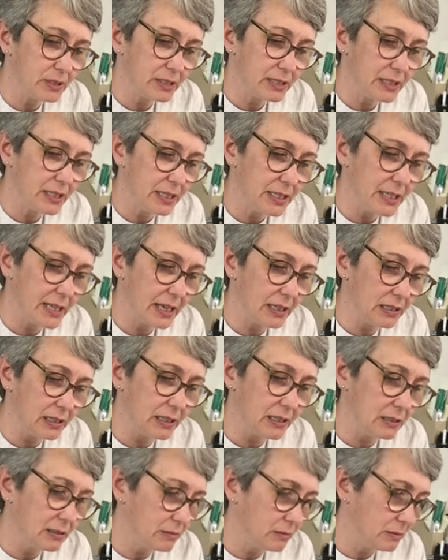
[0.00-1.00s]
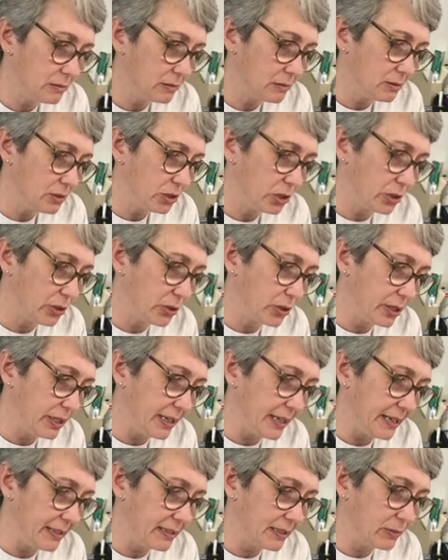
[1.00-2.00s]
with the yellow to
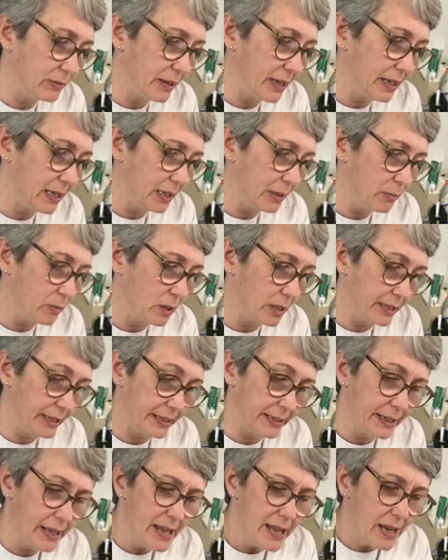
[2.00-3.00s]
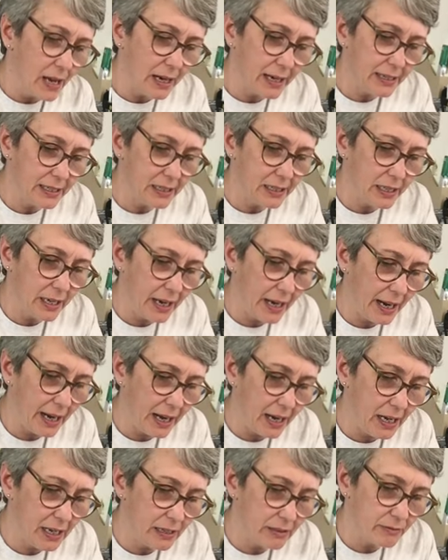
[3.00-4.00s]
create the red I wanted. I didn't
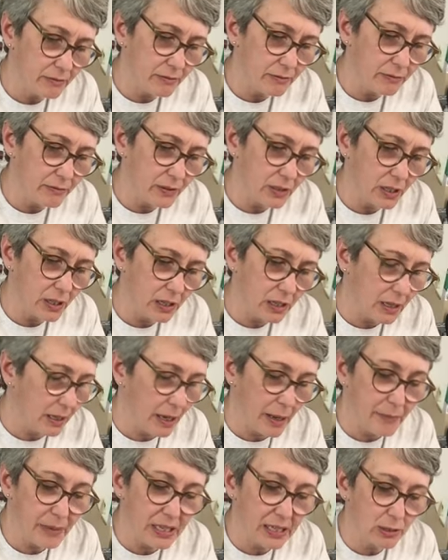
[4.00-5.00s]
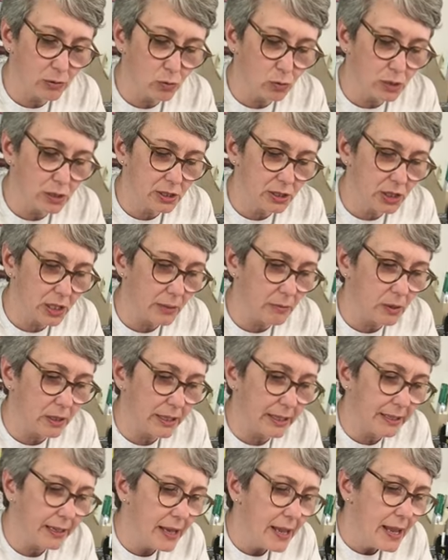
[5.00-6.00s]
have uh, I mean an orange I
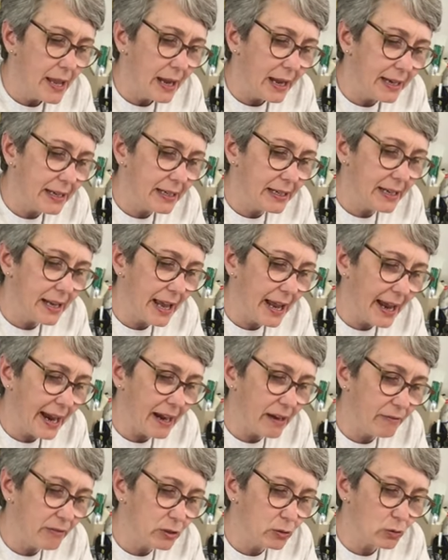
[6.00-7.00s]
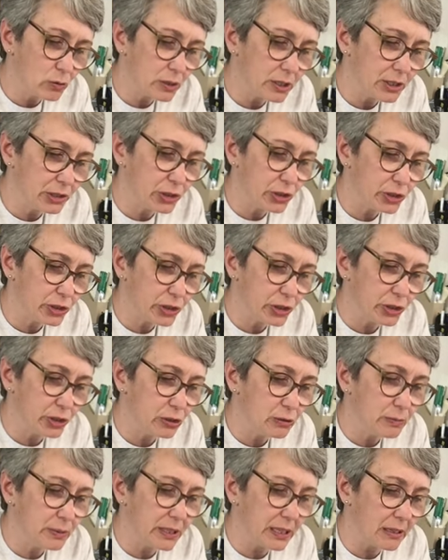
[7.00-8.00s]
wanted. I didn't have an orange
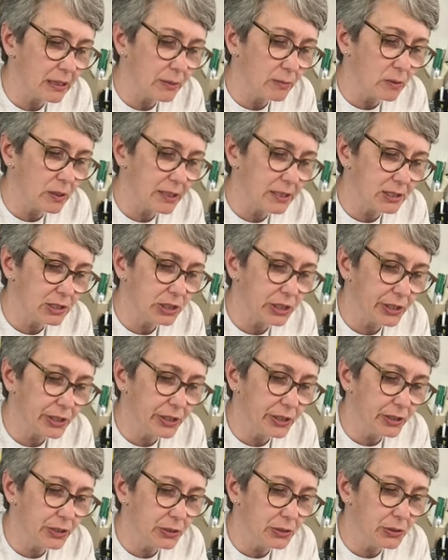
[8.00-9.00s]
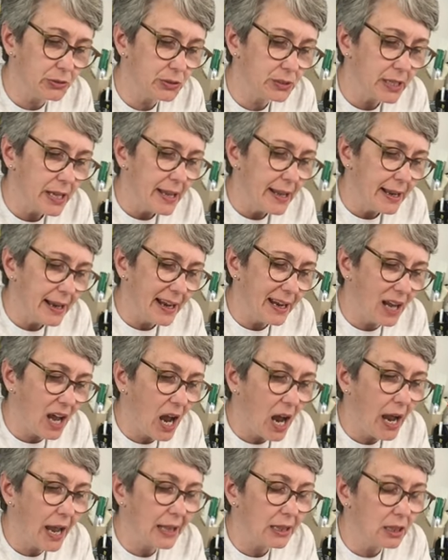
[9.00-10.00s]
tube that I wanted to use, and
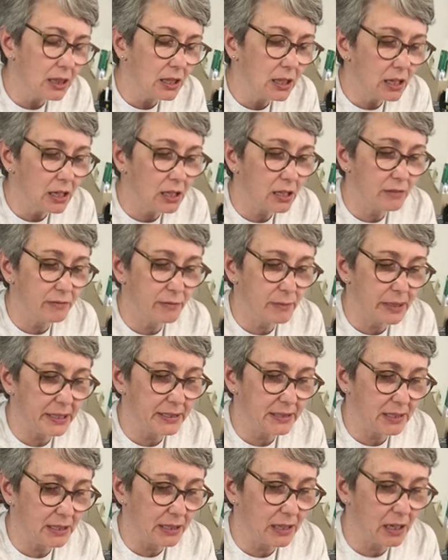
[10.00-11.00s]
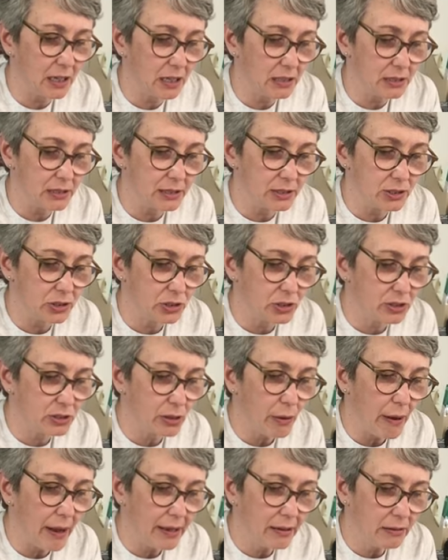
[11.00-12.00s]
I love mixing colors,
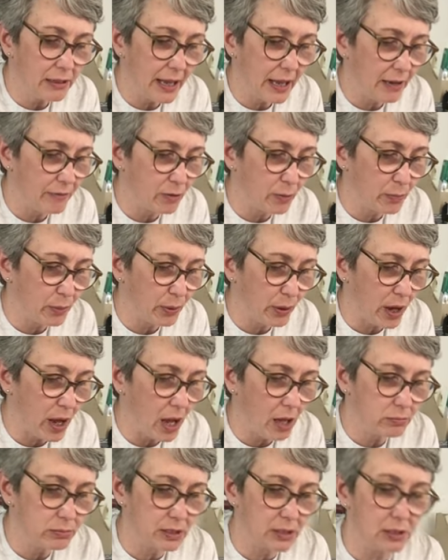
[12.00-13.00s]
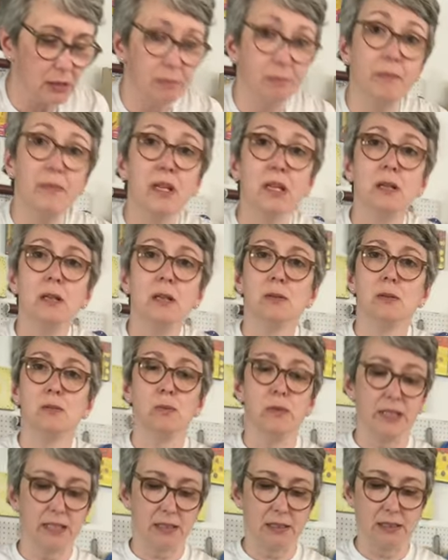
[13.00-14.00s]
so I don't have a problem
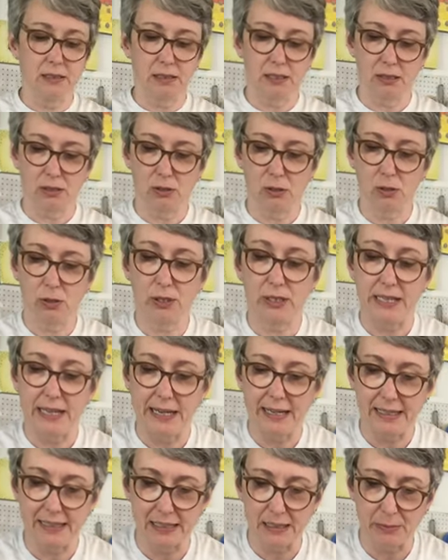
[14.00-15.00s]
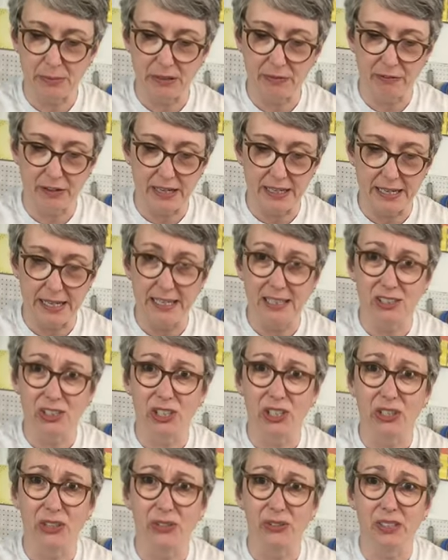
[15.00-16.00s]
with creating them if I need
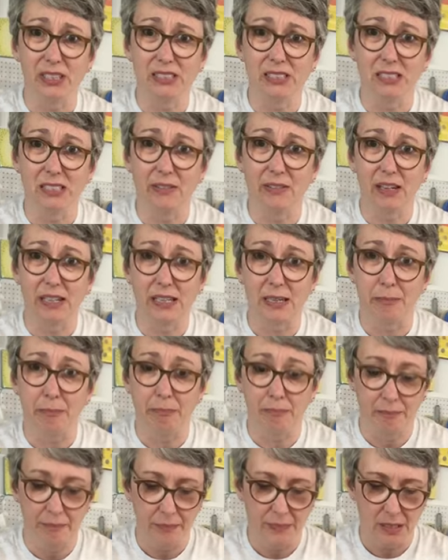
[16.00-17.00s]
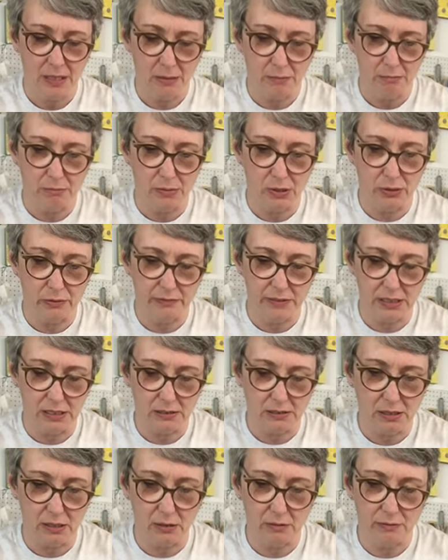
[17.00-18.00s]
to. Let's see if I can move
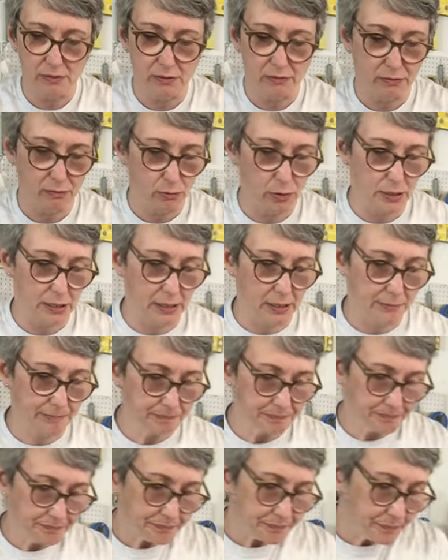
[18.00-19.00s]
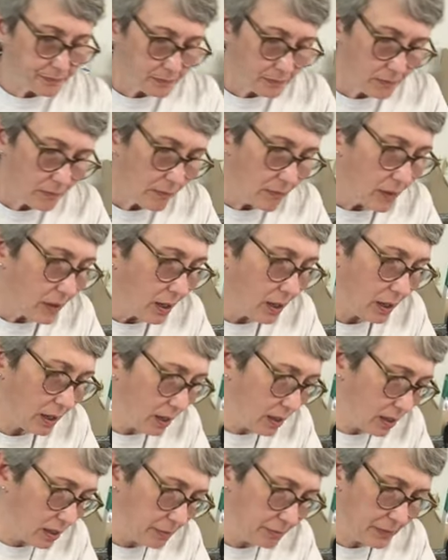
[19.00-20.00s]
these over for you.
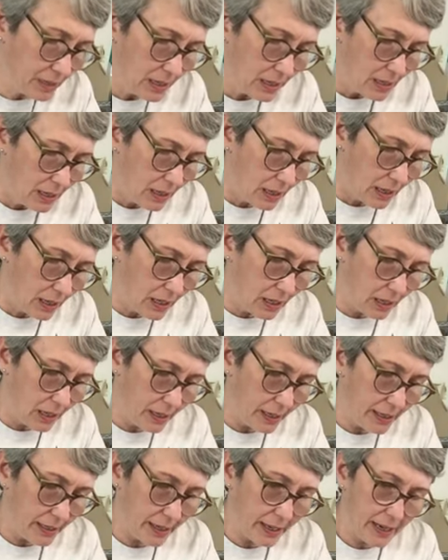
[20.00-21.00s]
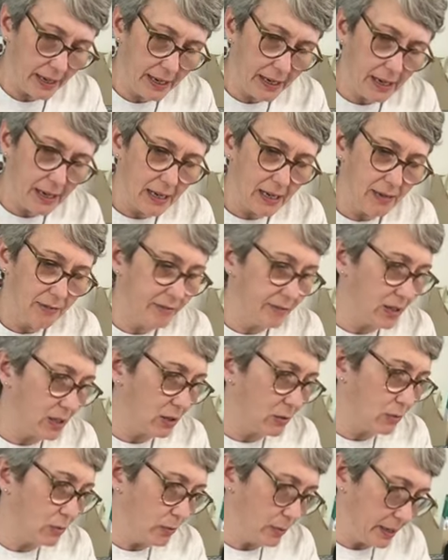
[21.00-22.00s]
Um, I have
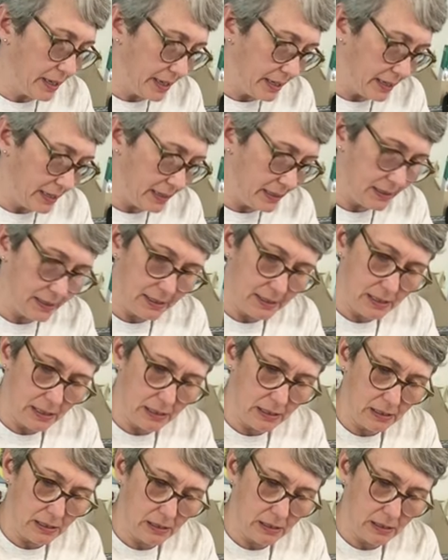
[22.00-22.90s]
a red.